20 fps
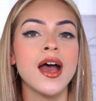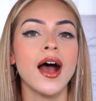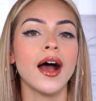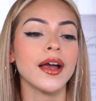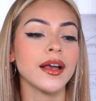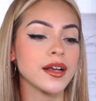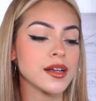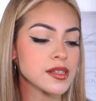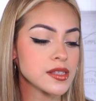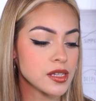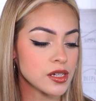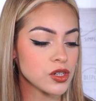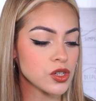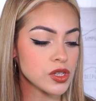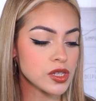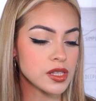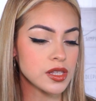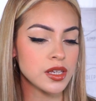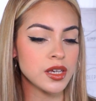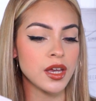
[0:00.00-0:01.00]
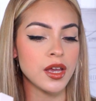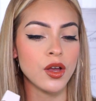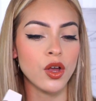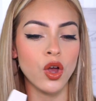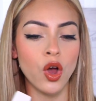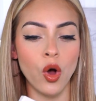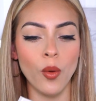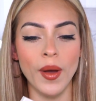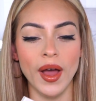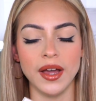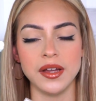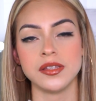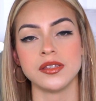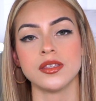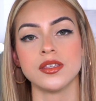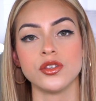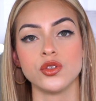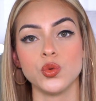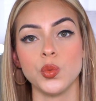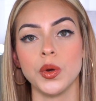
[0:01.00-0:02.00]
I continuously go back to
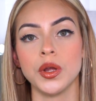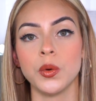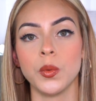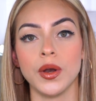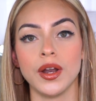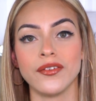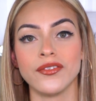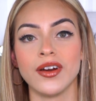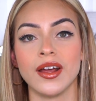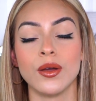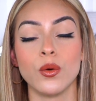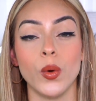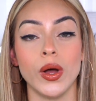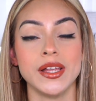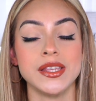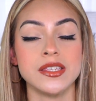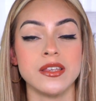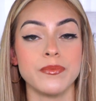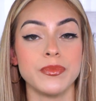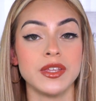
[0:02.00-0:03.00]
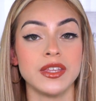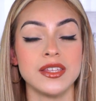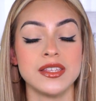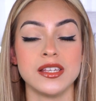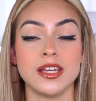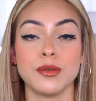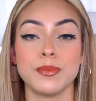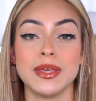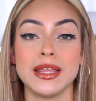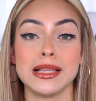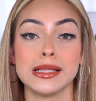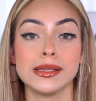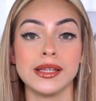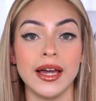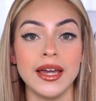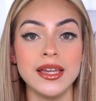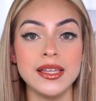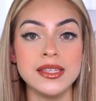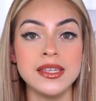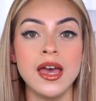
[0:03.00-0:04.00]
this one whenever I want something that's going to be
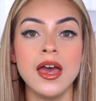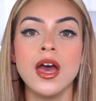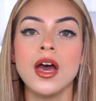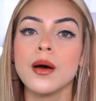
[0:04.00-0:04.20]
light,